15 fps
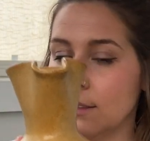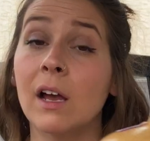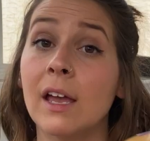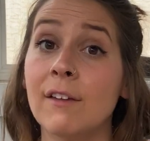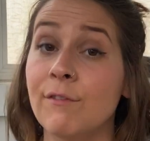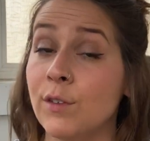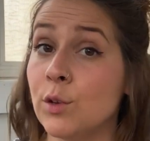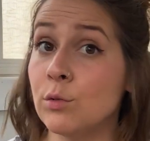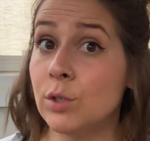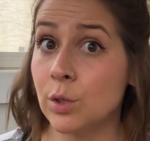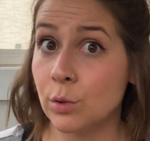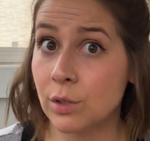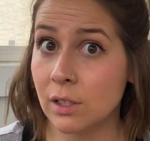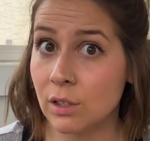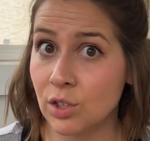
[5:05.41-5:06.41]
If you do
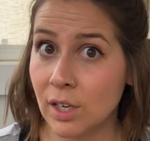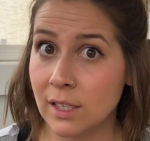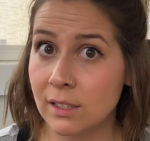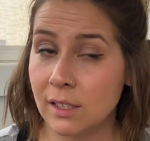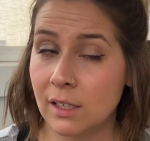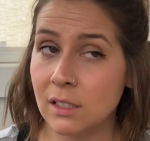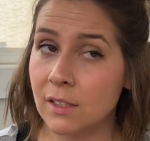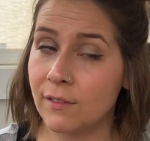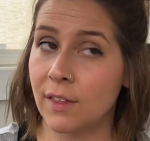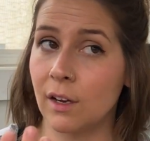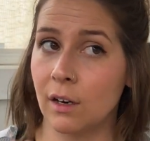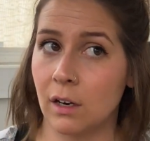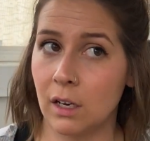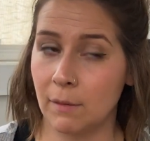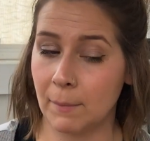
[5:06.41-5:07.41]
suggest things, if
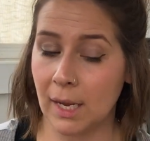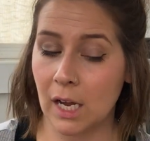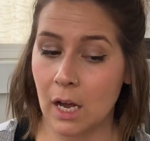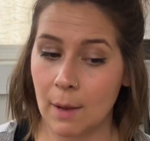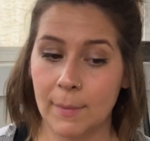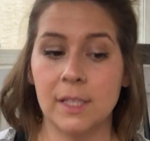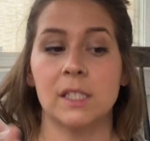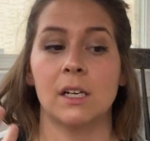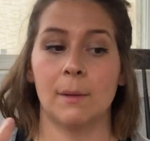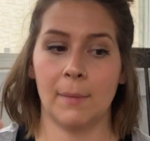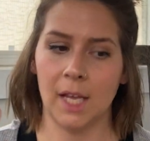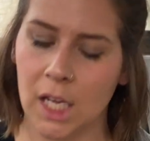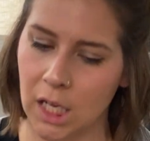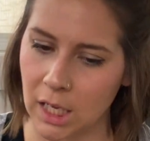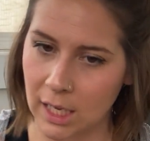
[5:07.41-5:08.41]
they're in my comments and I'm
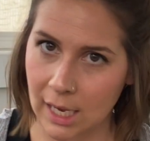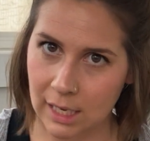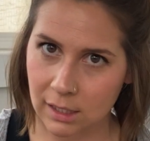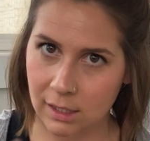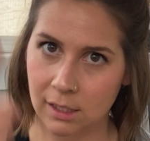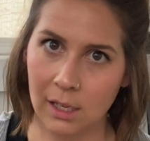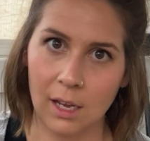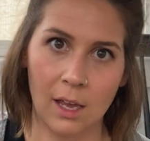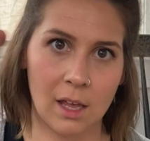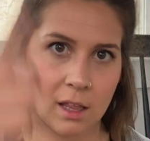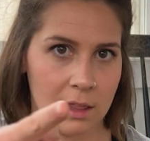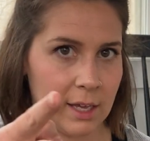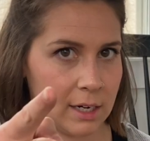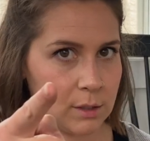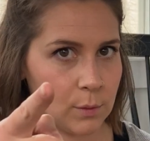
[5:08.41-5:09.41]
like, yes,
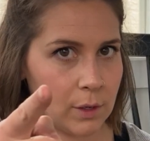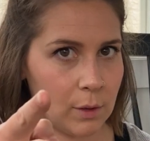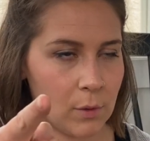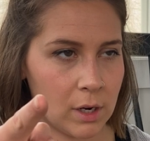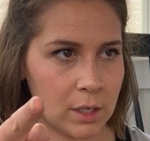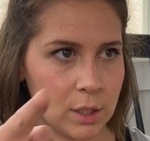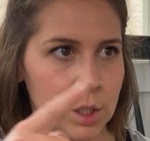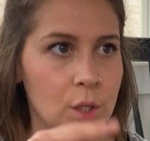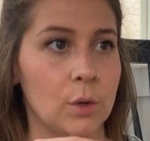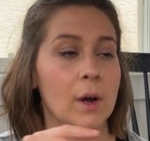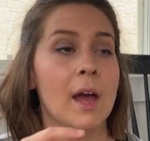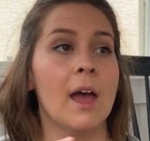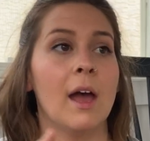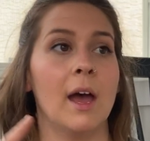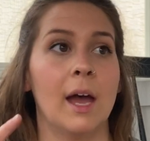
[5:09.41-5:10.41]
that is what I wanna do,
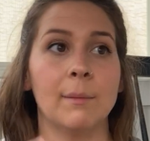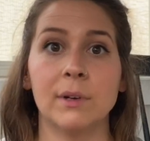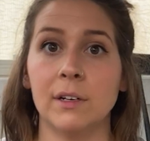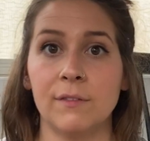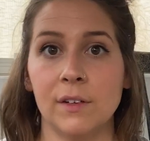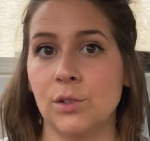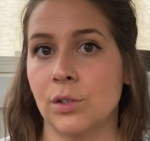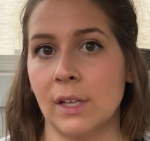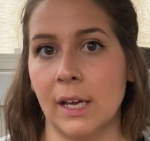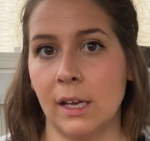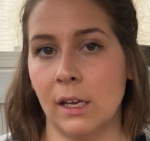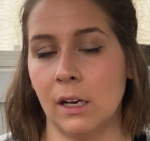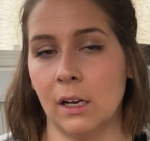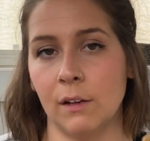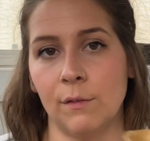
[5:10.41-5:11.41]
I'm gonna feature that
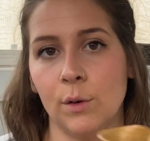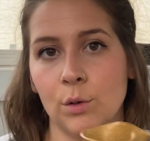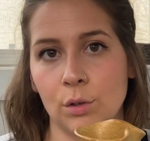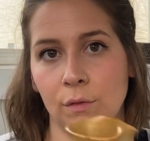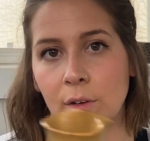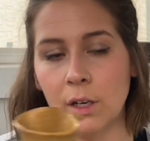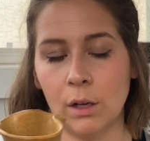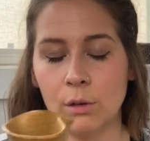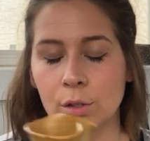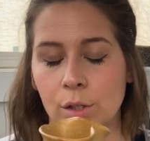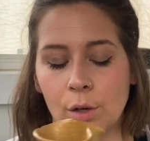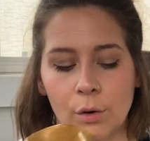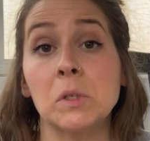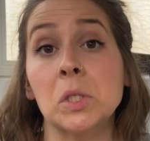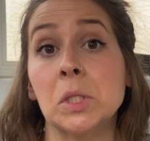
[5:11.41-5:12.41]
in a future video.
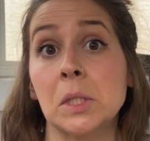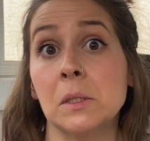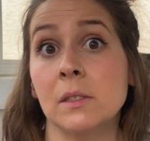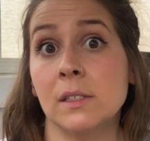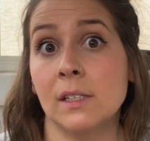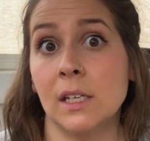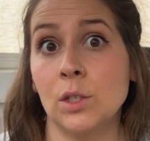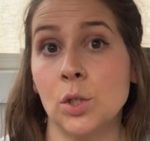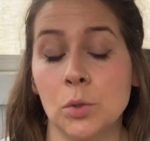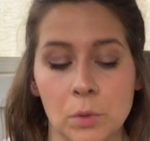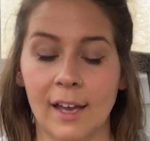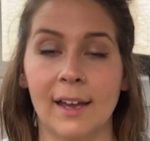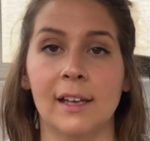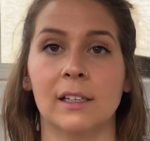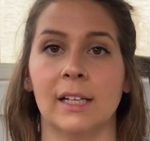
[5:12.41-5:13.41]
So just stay tuned.
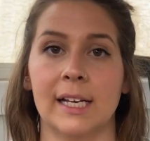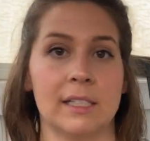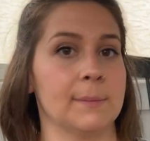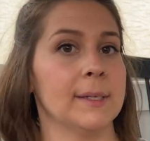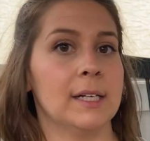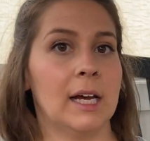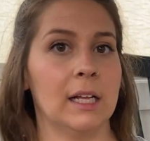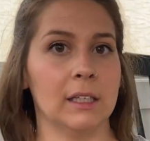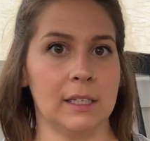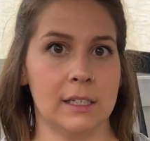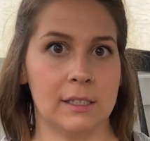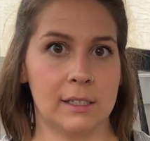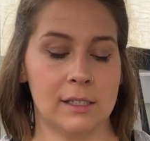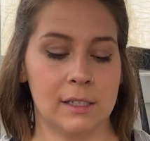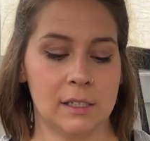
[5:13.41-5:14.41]
And last but not
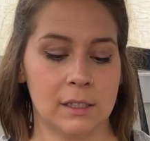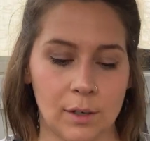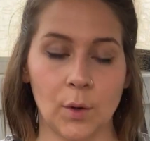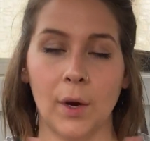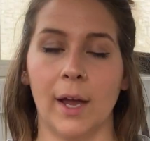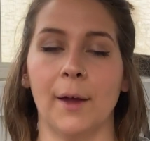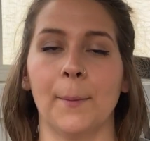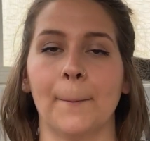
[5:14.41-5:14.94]
least, okay.